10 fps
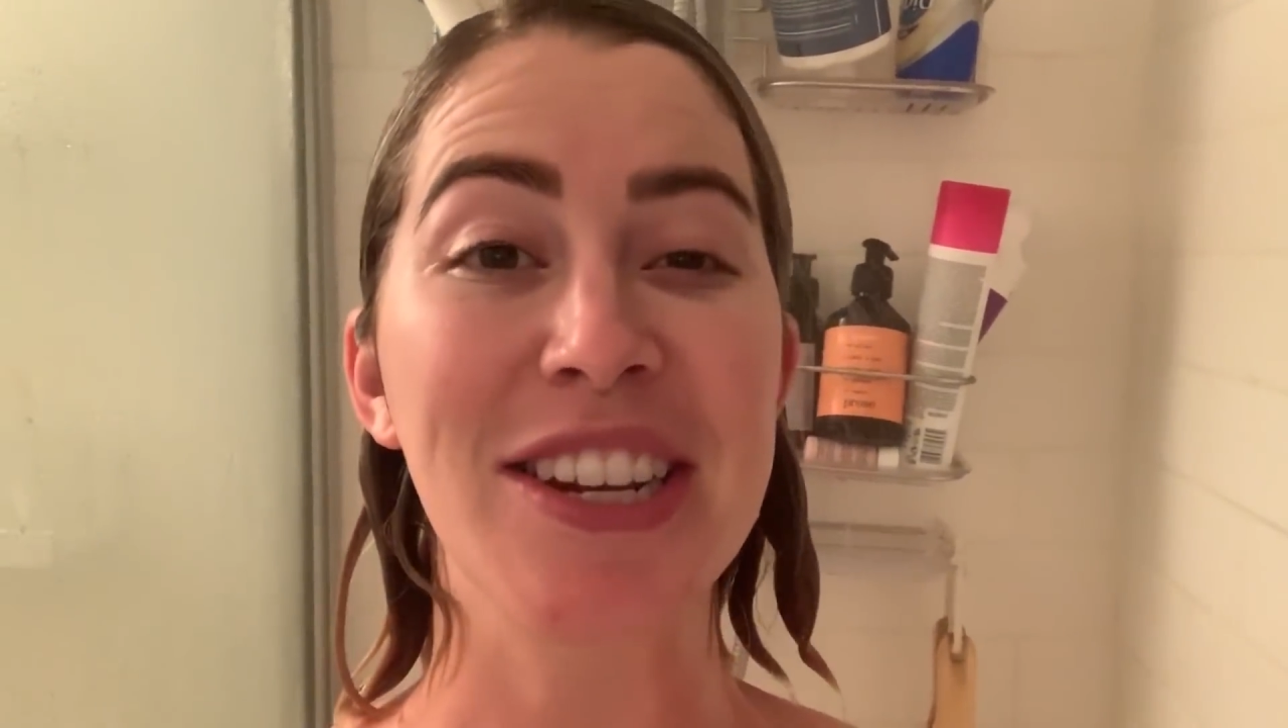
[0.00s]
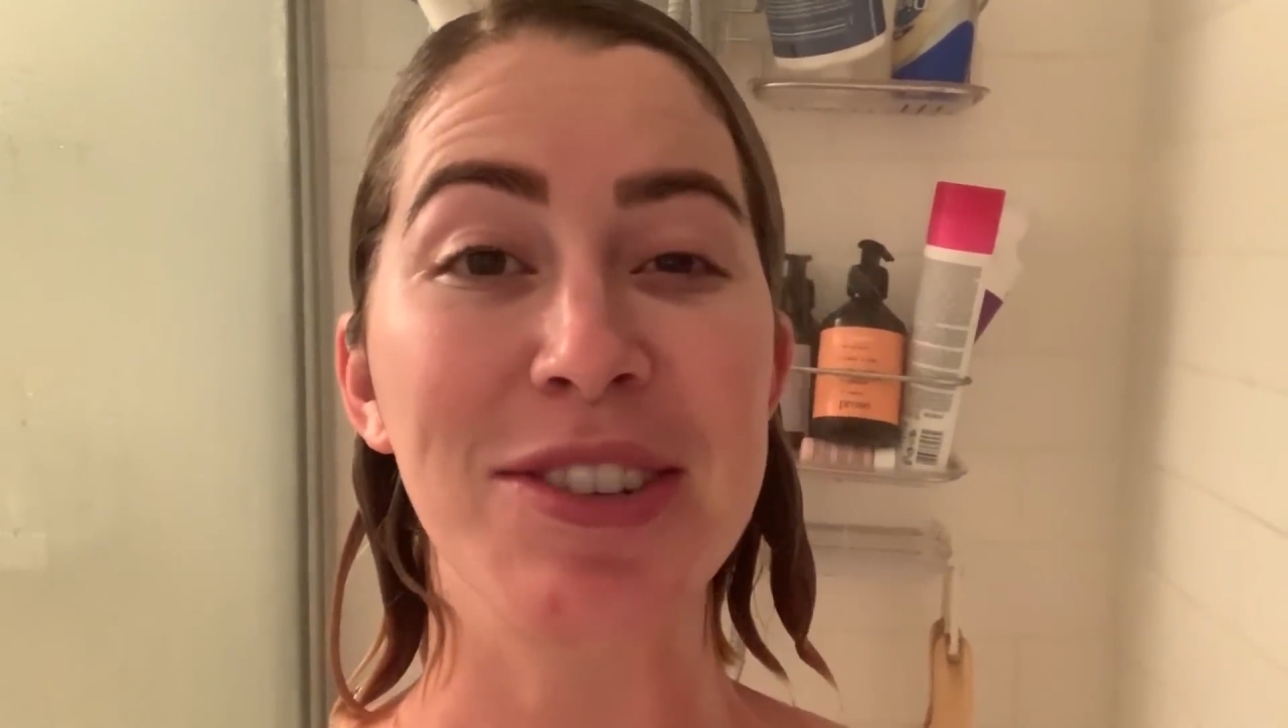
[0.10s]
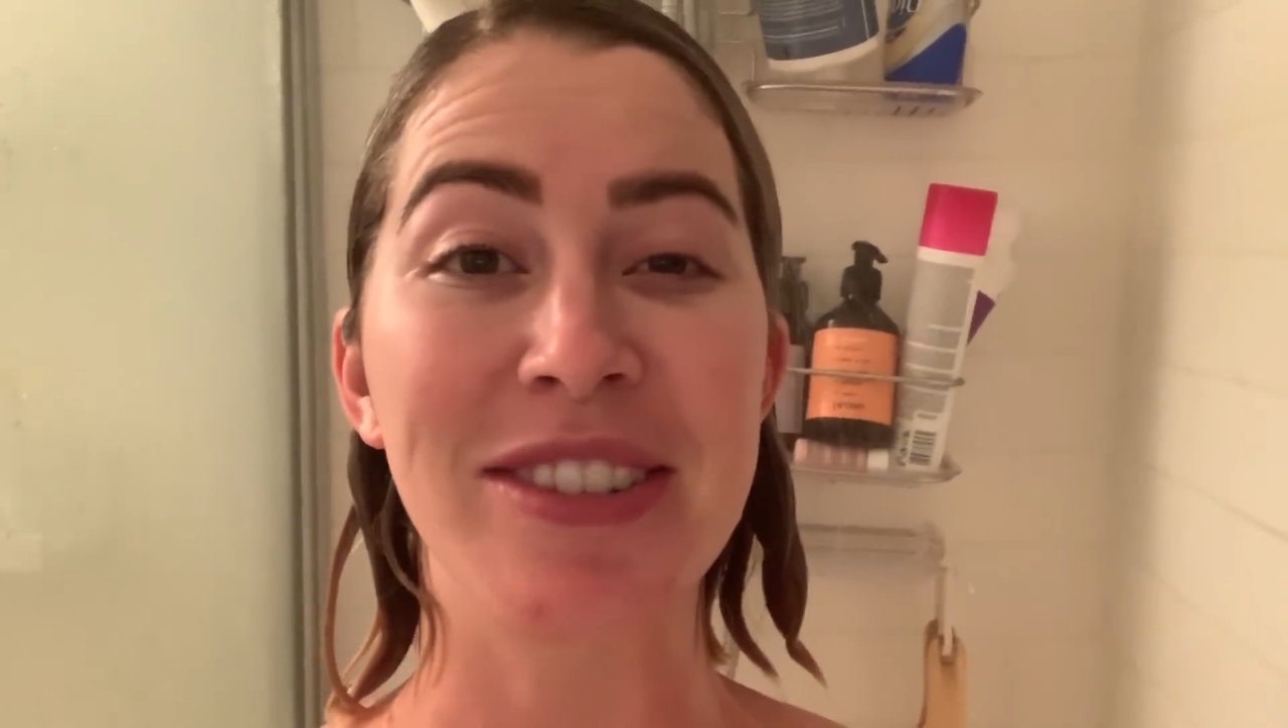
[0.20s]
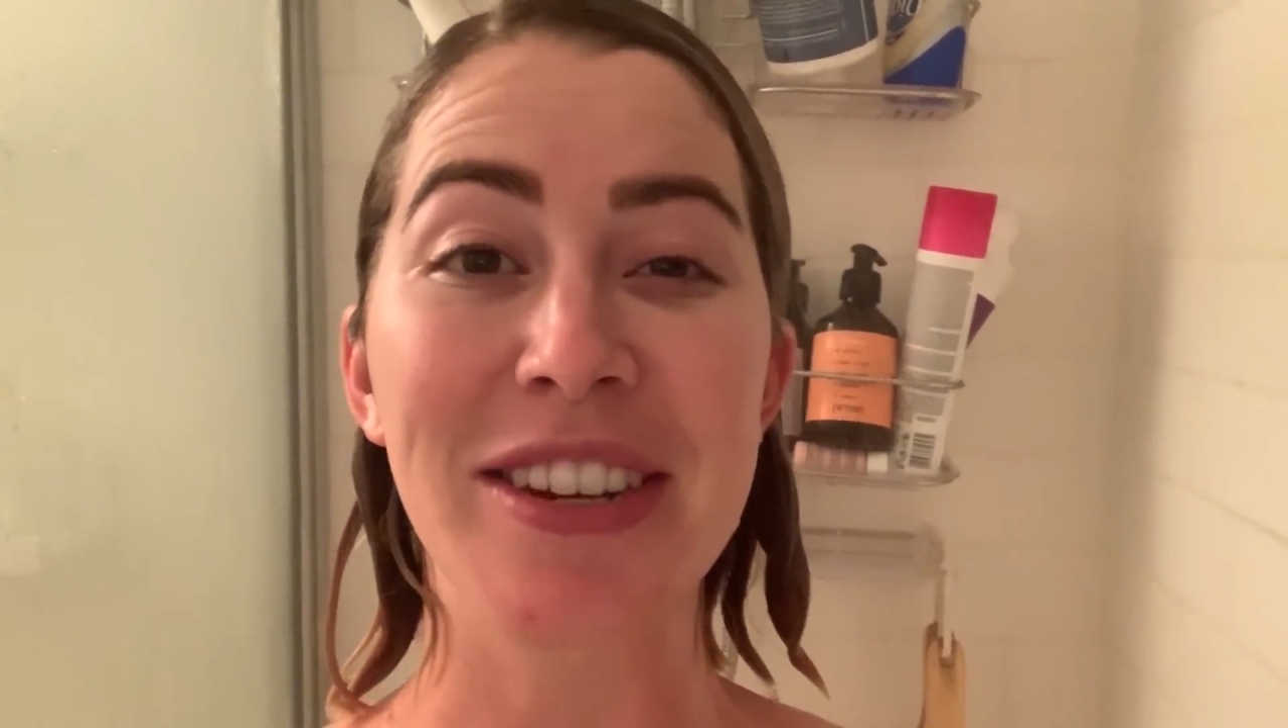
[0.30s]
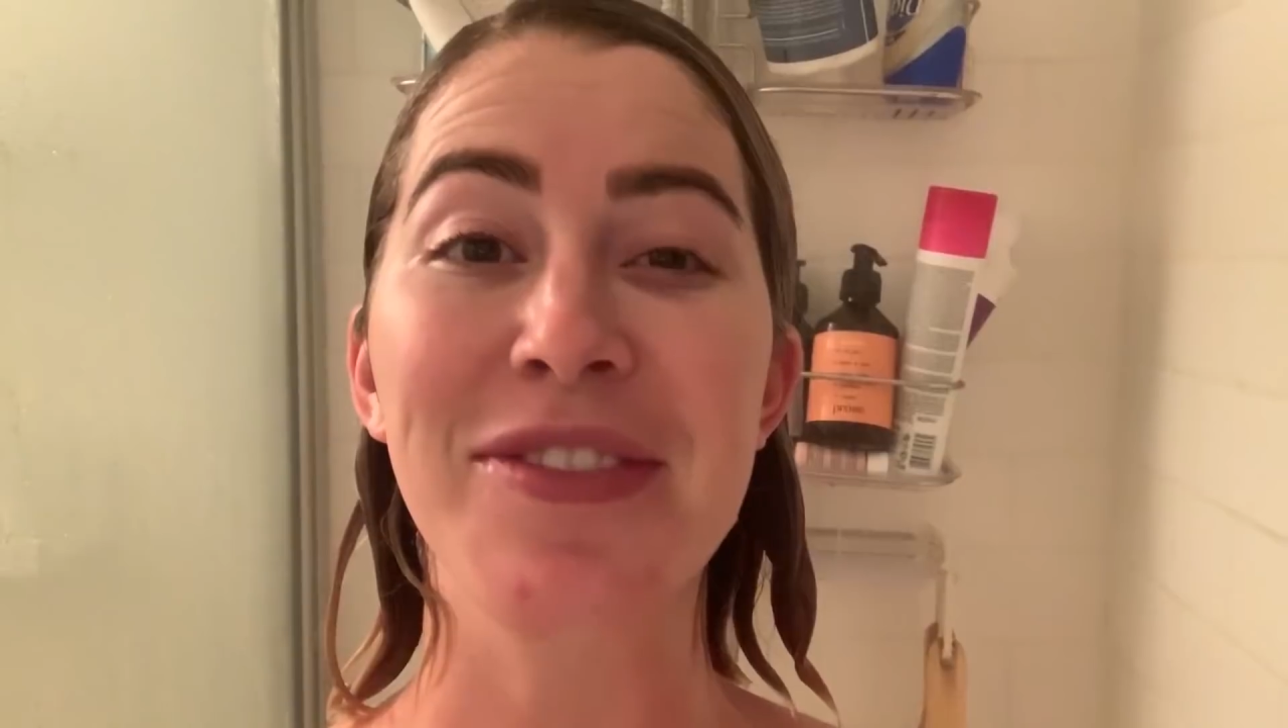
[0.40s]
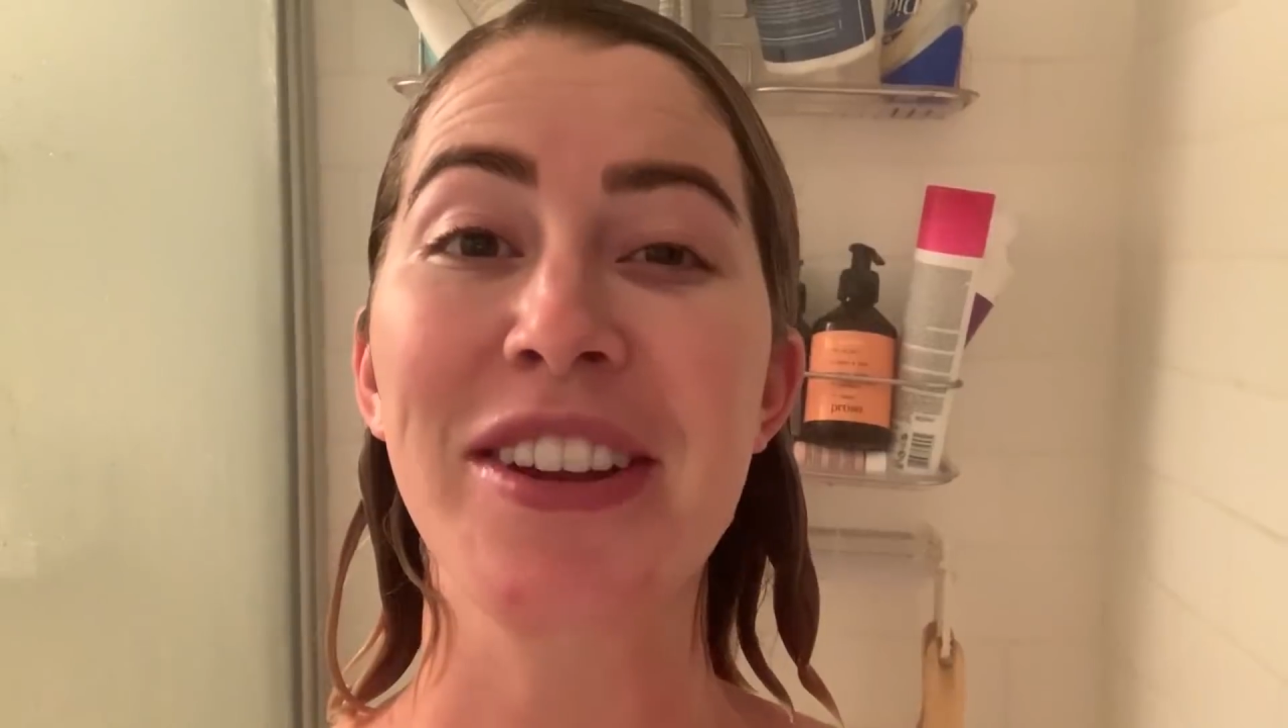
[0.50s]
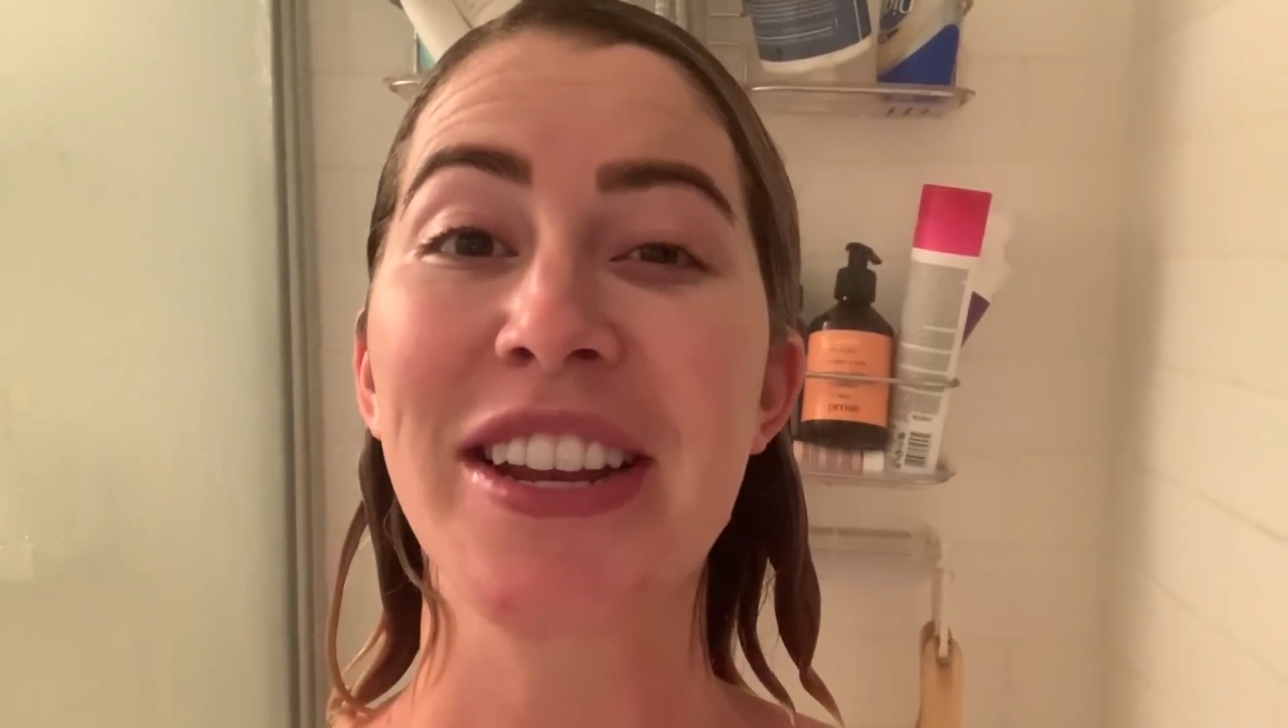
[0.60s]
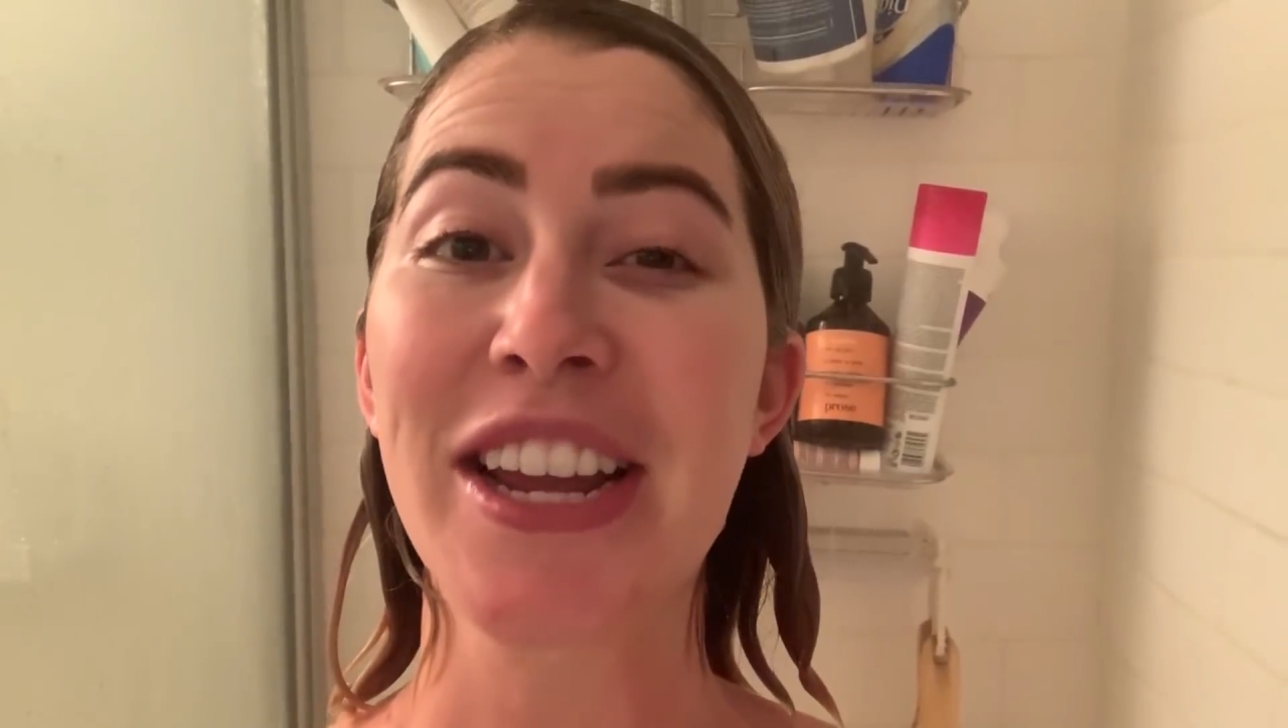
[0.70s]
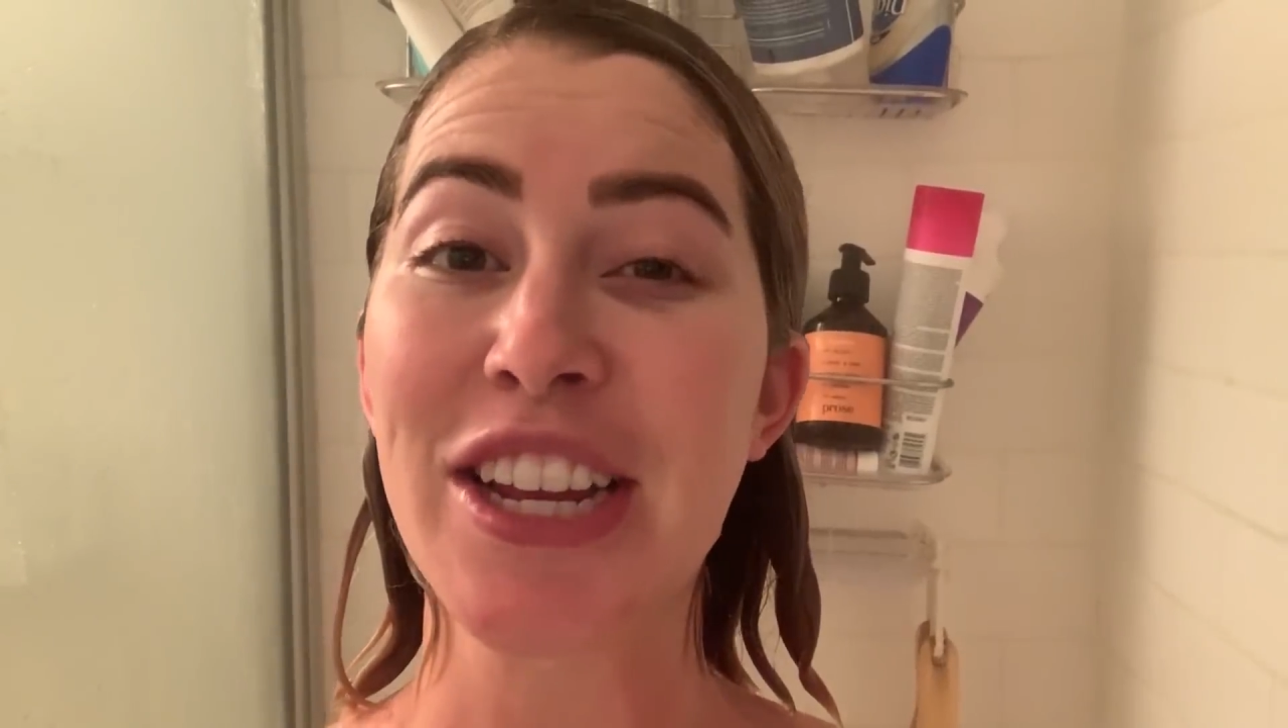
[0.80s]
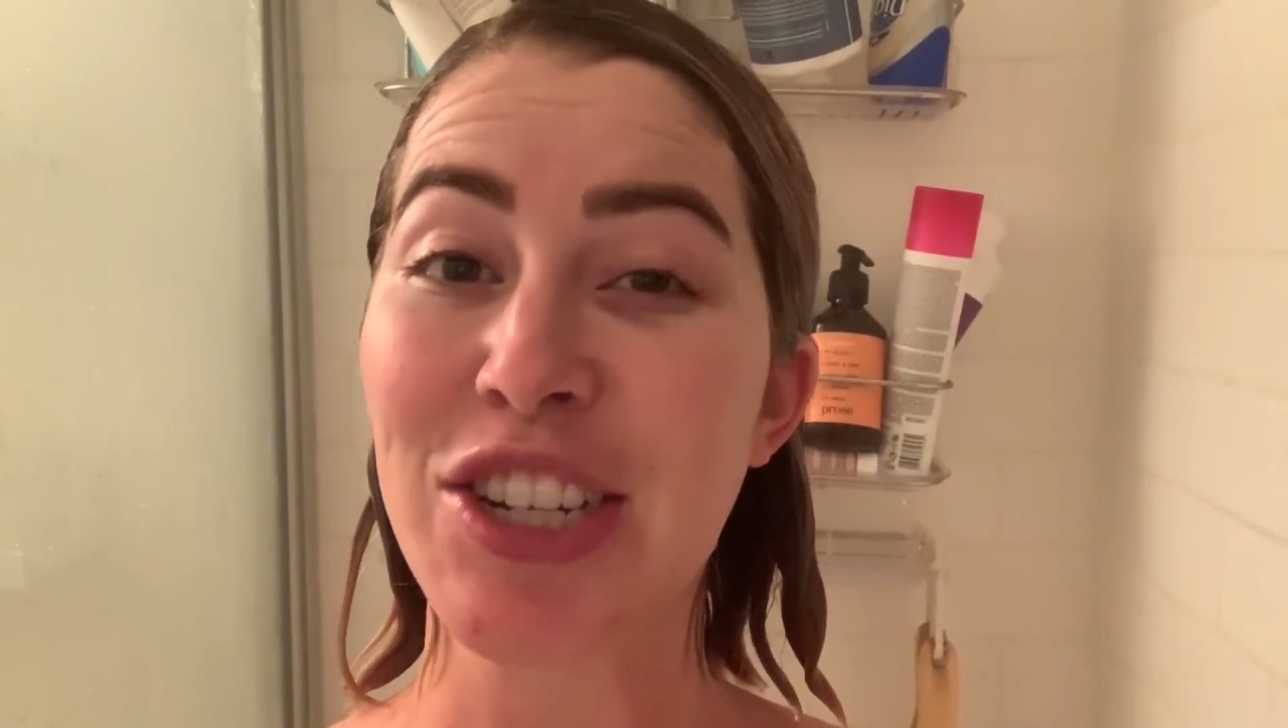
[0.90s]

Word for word: to use different